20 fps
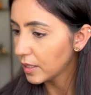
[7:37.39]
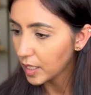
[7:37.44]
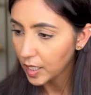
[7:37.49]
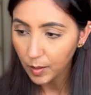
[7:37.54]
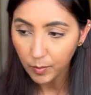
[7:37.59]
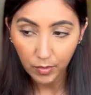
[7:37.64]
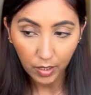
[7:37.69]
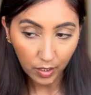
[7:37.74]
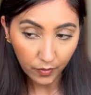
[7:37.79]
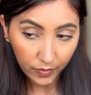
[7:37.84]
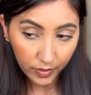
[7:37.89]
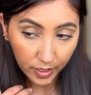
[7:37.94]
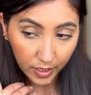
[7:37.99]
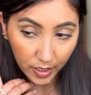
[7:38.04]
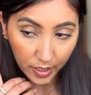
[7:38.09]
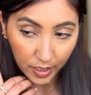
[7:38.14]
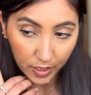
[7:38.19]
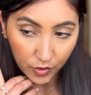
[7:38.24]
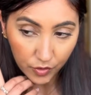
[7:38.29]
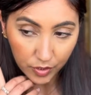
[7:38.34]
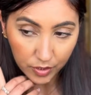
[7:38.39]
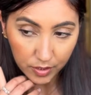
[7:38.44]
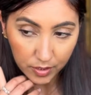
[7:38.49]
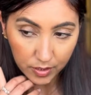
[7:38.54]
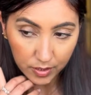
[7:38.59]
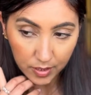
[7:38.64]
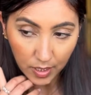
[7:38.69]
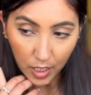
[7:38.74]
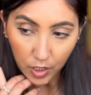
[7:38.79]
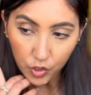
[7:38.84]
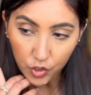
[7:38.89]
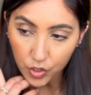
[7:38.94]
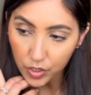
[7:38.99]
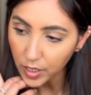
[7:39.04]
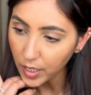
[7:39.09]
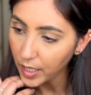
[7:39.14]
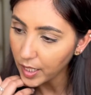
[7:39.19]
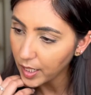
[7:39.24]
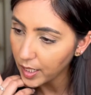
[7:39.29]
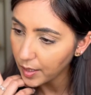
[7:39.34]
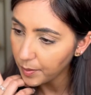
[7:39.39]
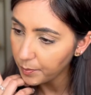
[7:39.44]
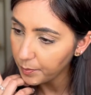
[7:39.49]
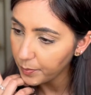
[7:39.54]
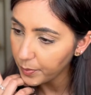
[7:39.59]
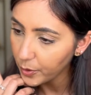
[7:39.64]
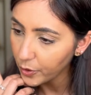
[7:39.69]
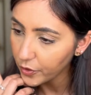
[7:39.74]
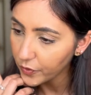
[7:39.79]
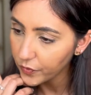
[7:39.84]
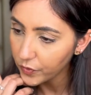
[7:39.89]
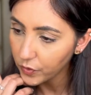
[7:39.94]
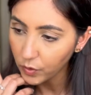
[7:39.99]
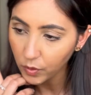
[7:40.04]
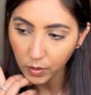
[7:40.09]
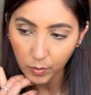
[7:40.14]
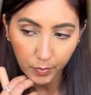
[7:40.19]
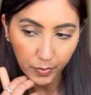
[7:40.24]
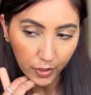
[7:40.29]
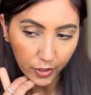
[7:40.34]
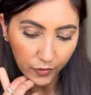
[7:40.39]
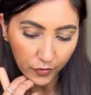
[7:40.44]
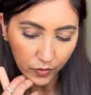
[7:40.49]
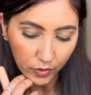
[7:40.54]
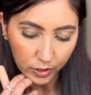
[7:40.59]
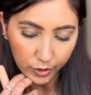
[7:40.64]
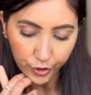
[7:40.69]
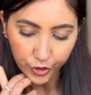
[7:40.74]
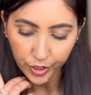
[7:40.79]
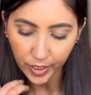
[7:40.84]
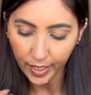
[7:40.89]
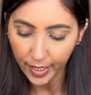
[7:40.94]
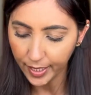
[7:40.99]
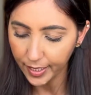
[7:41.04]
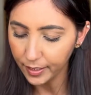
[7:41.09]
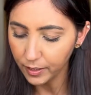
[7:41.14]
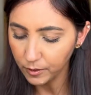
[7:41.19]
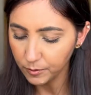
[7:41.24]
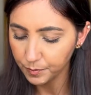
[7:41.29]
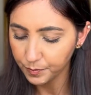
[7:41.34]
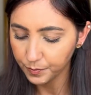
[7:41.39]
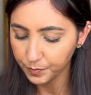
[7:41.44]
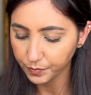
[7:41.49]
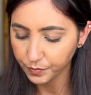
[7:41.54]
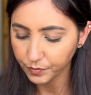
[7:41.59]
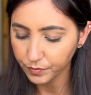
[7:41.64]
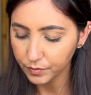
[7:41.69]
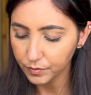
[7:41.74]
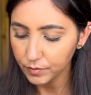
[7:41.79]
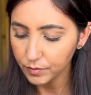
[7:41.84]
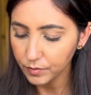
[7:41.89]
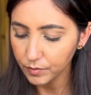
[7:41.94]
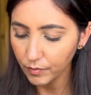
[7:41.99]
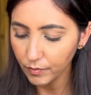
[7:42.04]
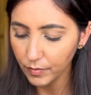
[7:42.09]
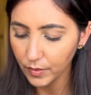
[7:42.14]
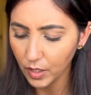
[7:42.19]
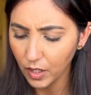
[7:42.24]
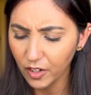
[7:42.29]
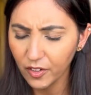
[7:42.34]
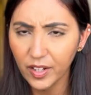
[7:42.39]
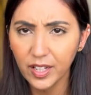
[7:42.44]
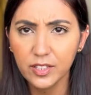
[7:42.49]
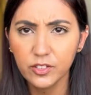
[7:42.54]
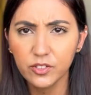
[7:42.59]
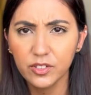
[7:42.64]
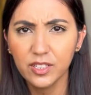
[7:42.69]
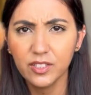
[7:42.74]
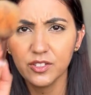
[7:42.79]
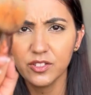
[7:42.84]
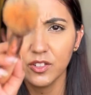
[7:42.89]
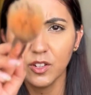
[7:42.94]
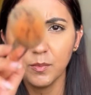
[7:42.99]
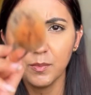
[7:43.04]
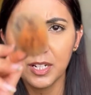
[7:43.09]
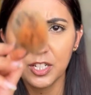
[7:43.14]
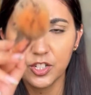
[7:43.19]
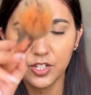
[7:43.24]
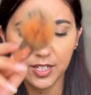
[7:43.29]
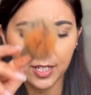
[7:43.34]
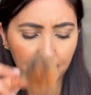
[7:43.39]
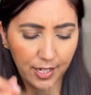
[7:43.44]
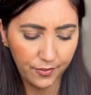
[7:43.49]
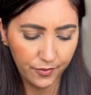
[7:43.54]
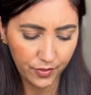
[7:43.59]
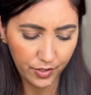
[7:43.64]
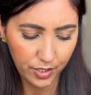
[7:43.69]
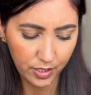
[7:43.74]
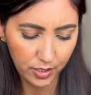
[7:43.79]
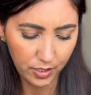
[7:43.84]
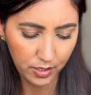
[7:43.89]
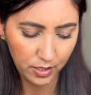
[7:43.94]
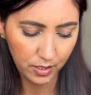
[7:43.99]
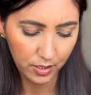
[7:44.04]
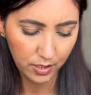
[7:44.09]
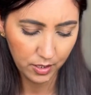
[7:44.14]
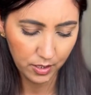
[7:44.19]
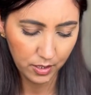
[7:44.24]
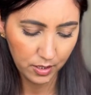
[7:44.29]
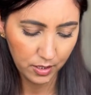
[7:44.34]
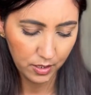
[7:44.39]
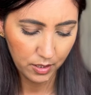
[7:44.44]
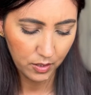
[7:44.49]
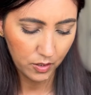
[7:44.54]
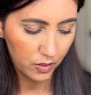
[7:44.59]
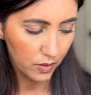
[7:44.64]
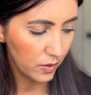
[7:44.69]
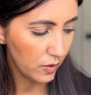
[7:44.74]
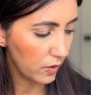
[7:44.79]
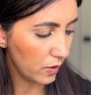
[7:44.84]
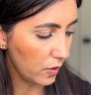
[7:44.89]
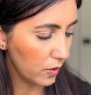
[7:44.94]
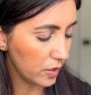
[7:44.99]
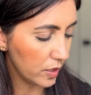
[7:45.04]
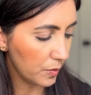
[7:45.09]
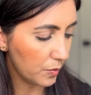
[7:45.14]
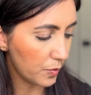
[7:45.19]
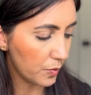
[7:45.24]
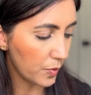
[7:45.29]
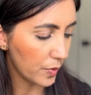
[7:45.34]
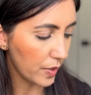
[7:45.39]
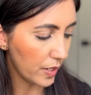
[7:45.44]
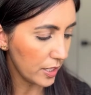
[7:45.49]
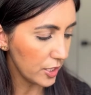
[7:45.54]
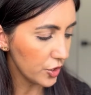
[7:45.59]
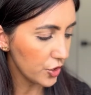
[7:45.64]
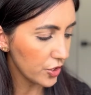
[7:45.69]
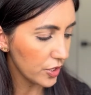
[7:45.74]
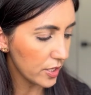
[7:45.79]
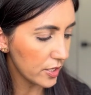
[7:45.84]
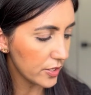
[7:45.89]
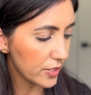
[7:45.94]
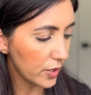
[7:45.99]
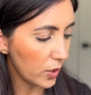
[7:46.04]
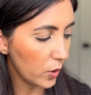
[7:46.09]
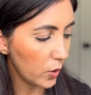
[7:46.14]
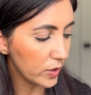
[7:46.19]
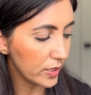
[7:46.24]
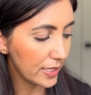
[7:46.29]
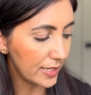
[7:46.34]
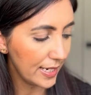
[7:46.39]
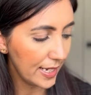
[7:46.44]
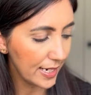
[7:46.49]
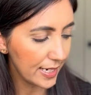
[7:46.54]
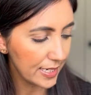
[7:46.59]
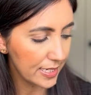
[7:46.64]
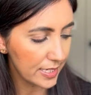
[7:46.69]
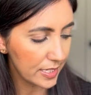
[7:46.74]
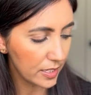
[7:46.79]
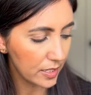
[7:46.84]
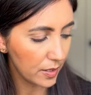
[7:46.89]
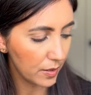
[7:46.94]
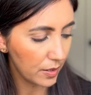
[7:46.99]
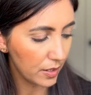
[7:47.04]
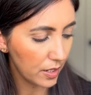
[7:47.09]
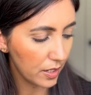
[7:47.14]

I'm loving it. It's just such a beautiful, beautiful shade. Alright, so there's not much left on the brush. So the next